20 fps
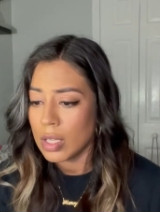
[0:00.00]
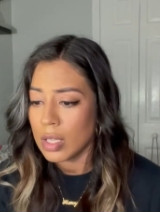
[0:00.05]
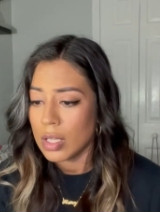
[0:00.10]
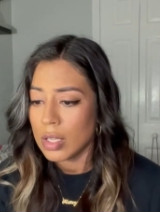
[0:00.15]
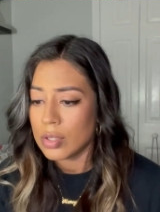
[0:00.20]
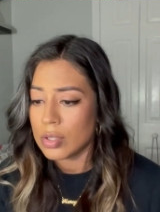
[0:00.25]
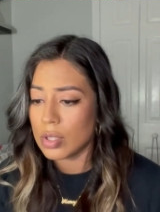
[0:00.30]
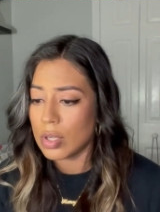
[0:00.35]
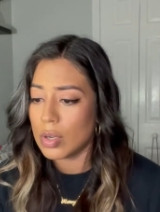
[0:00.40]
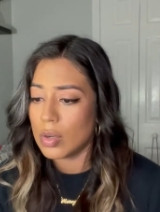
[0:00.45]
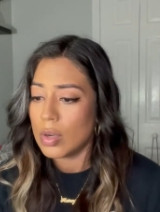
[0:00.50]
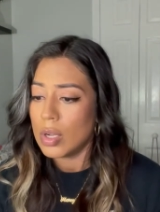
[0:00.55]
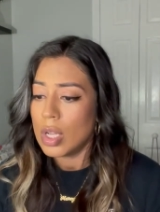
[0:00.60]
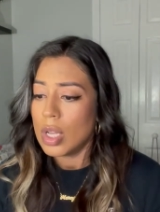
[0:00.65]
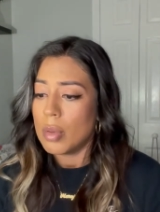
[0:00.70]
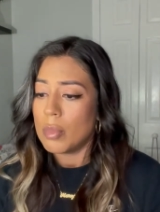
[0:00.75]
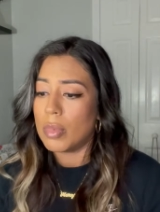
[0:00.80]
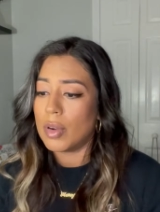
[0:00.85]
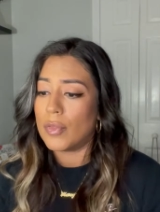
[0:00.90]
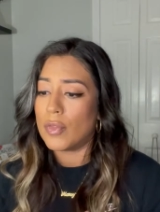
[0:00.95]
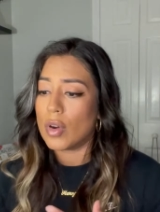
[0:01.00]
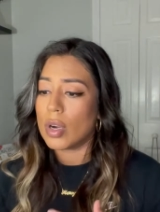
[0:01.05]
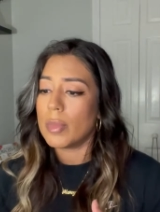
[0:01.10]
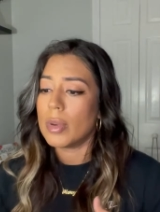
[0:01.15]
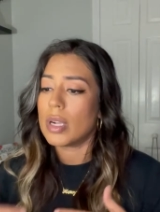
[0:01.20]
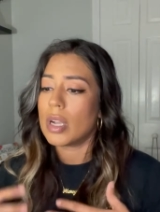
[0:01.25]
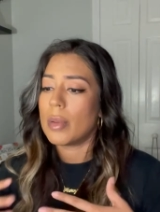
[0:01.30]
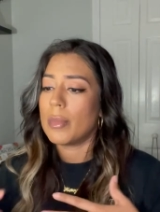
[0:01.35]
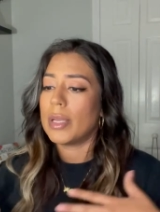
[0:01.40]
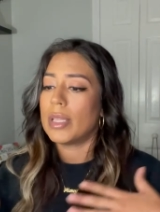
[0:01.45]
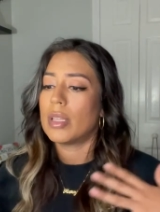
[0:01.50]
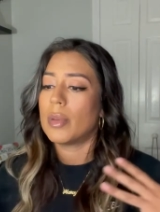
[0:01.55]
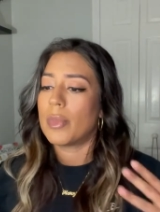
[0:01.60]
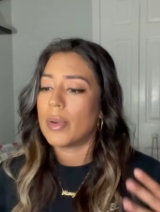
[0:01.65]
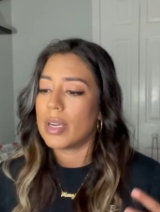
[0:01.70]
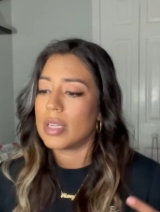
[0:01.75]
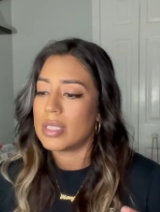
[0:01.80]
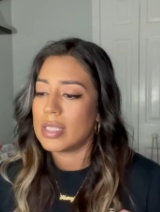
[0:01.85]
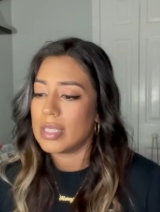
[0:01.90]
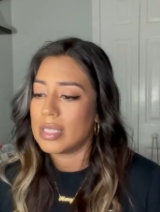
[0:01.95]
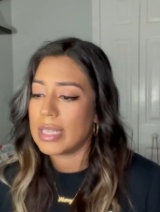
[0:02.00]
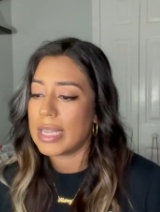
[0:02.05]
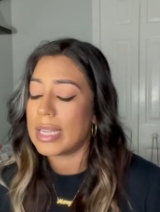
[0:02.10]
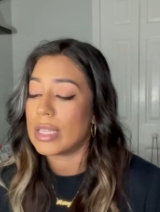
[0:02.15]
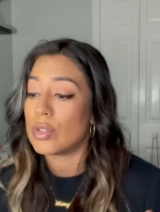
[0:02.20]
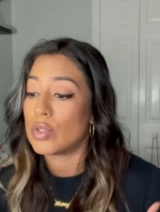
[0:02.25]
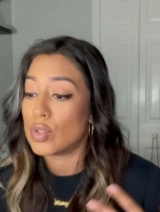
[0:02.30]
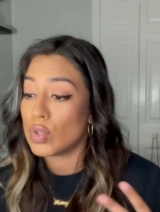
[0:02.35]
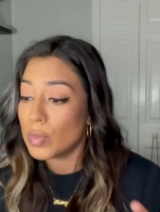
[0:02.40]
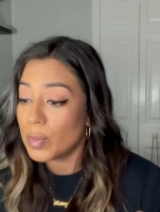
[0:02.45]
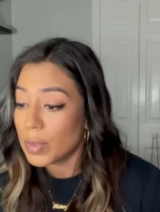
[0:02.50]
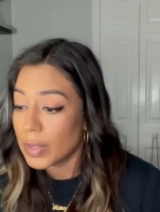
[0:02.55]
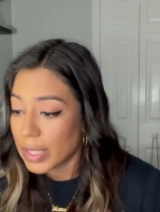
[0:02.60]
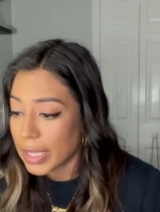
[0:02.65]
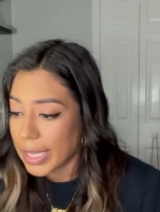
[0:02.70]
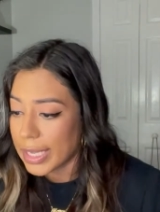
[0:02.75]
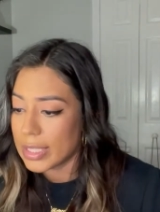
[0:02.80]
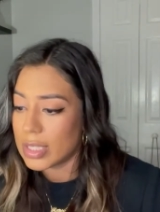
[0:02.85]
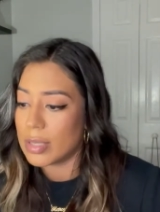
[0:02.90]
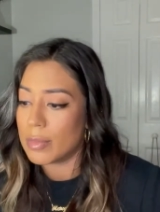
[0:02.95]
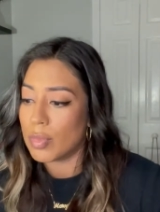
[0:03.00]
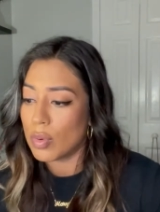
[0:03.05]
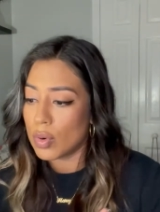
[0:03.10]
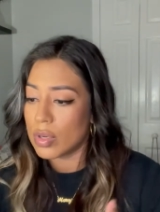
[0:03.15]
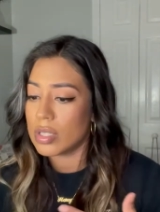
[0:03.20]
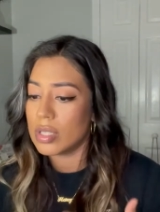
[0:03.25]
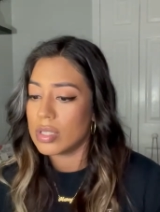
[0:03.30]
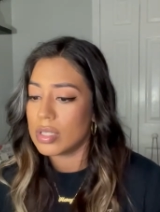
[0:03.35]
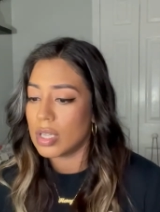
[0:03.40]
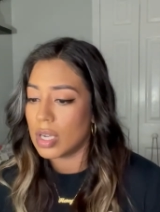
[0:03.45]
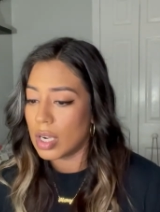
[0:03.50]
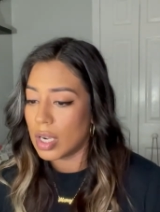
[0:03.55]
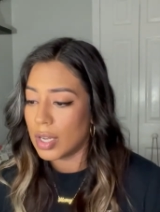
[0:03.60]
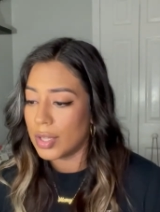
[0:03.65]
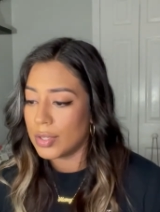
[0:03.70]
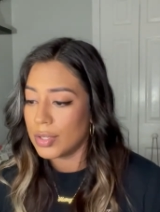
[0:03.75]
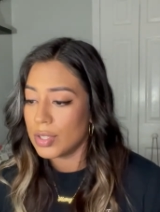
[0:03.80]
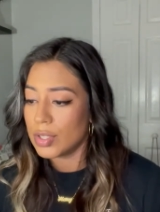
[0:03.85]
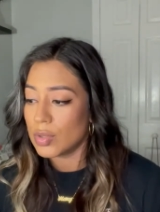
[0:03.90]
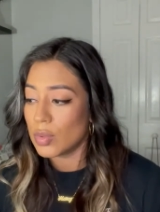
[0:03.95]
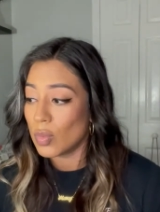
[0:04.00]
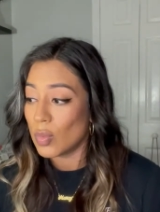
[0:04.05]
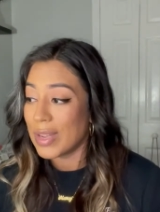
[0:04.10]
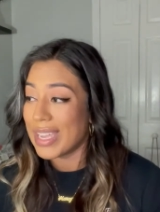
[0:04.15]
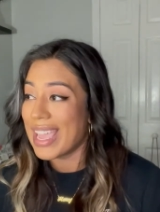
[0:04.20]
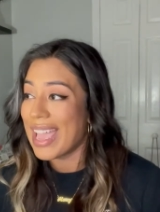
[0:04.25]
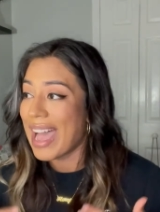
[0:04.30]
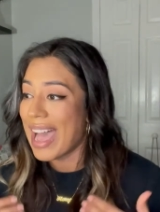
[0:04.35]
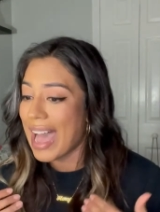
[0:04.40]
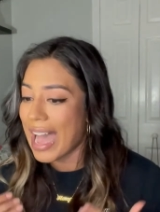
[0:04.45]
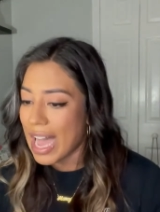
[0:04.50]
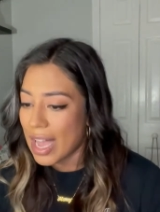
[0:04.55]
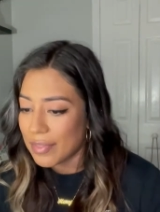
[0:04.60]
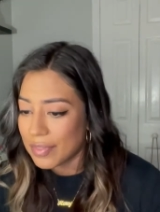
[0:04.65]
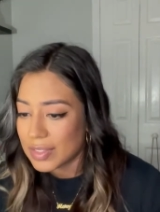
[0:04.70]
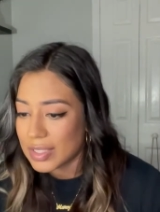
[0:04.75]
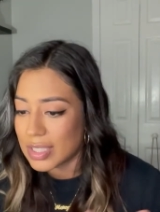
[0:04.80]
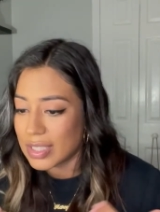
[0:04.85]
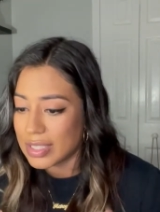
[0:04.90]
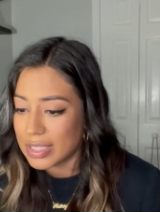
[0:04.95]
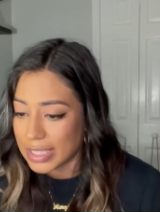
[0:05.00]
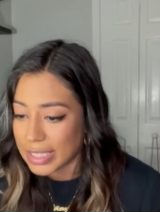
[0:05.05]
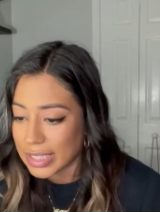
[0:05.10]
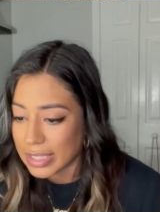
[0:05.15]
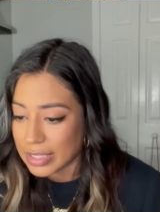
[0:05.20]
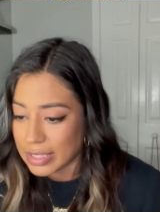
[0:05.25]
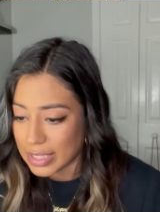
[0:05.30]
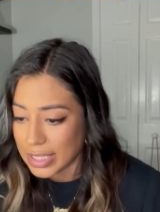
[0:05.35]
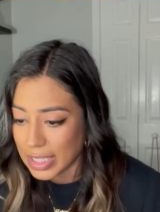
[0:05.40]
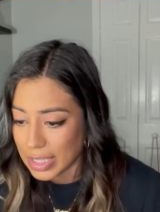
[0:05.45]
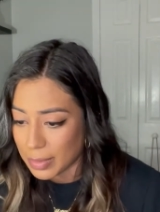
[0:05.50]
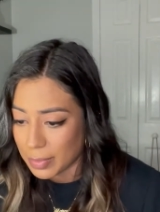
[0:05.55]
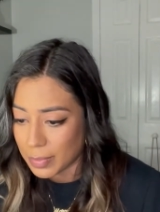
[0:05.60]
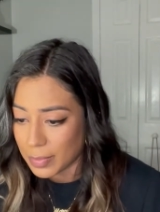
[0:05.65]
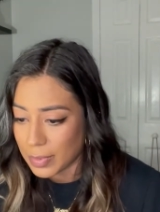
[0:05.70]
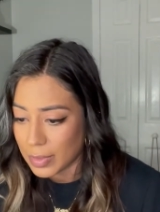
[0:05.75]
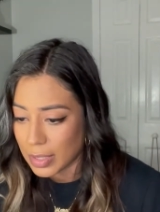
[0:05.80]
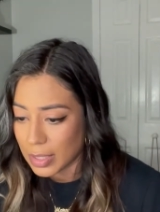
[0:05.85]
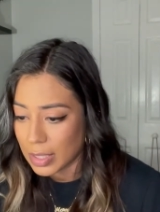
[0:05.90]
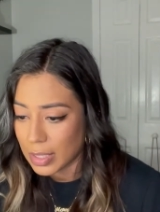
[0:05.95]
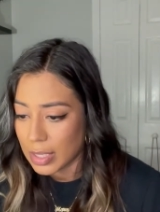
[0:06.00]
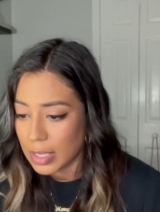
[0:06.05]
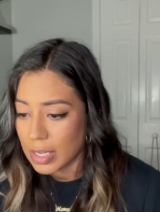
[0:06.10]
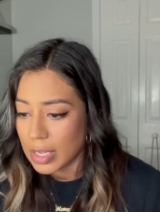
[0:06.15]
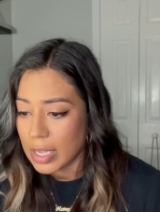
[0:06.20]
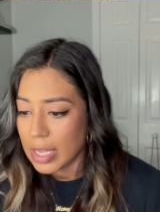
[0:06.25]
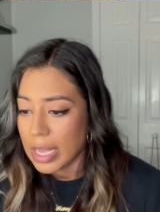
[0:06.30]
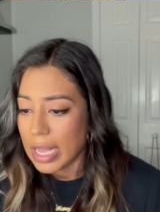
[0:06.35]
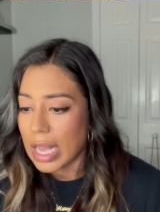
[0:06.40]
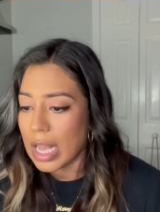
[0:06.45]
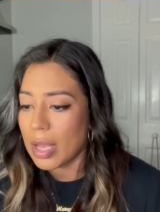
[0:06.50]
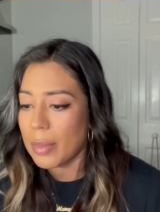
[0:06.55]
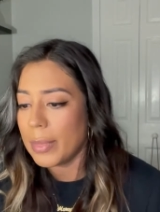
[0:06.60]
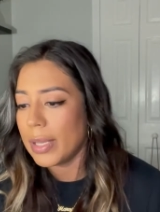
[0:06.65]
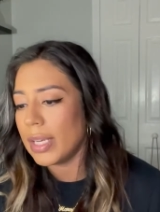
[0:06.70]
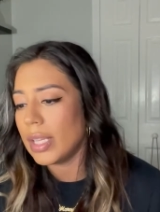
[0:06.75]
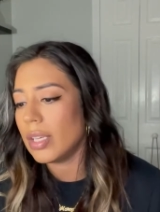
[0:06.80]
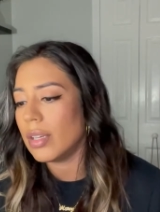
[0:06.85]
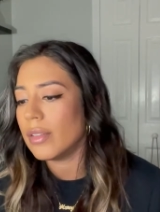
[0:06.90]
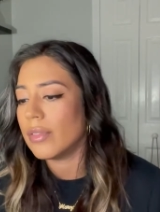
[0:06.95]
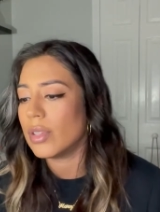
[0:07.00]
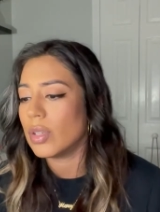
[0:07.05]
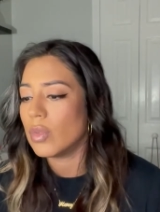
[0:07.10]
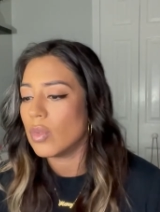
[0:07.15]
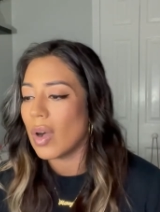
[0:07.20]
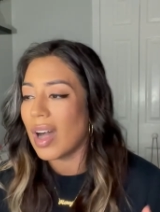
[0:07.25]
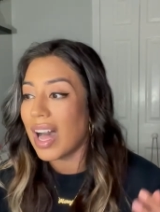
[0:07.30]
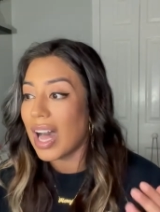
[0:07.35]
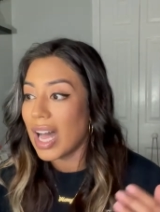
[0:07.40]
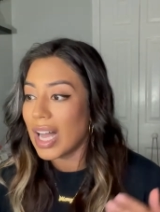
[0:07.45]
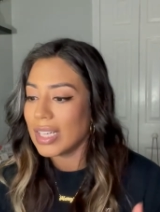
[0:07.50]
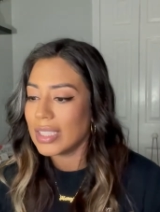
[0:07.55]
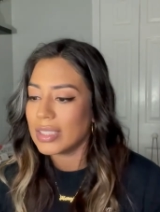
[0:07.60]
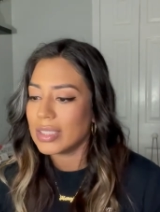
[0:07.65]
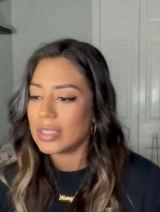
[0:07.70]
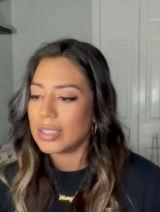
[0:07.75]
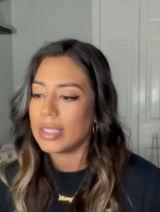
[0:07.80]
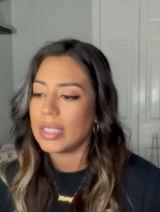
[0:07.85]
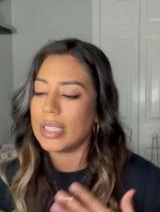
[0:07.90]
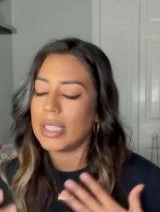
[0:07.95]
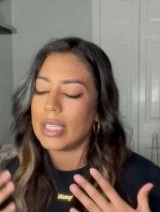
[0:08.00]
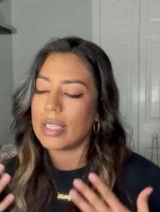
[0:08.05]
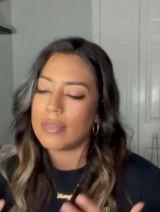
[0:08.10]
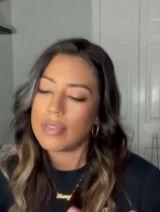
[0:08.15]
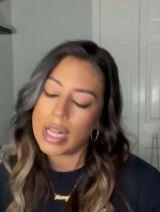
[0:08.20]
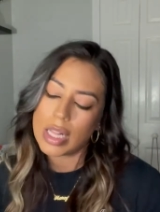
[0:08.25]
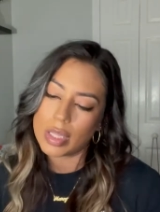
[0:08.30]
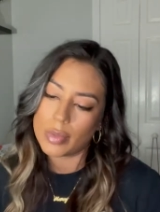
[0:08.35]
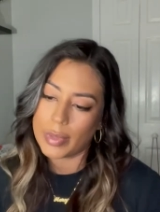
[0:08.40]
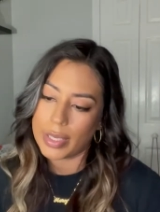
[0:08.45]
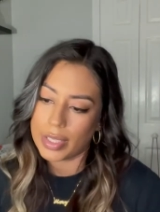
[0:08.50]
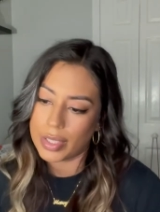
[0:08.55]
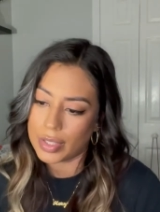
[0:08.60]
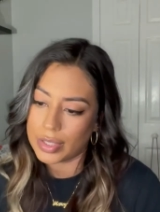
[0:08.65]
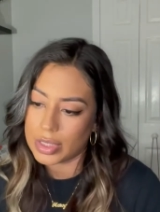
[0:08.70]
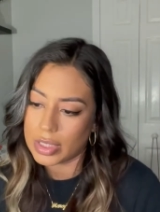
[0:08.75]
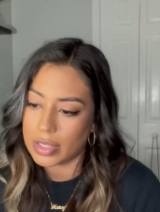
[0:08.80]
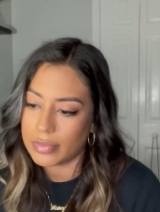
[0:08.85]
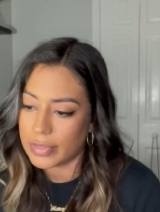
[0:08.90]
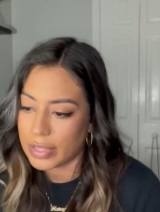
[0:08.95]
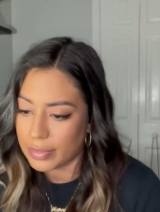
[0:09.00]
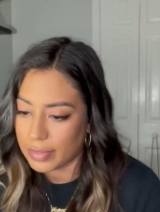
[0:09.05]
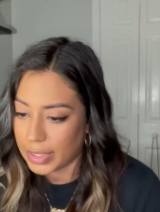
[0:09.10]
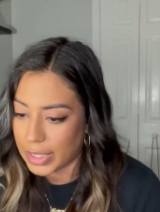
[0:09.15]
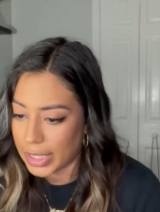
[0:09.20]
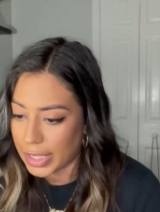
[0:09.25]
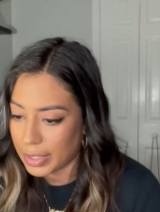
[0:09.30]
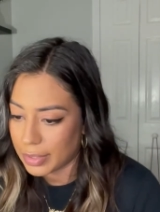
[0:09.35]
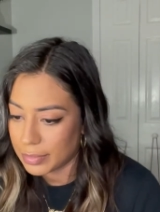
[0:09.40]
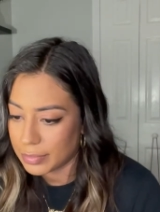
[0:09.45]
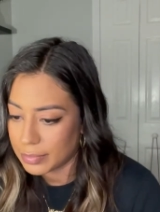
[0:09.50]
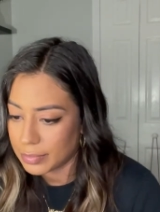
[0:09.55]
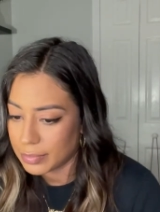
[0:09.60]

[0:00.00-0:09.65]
So before becoming the person that duplicates and pours into others, we have to dig deep. How many of you honestly evaluate yourself every day?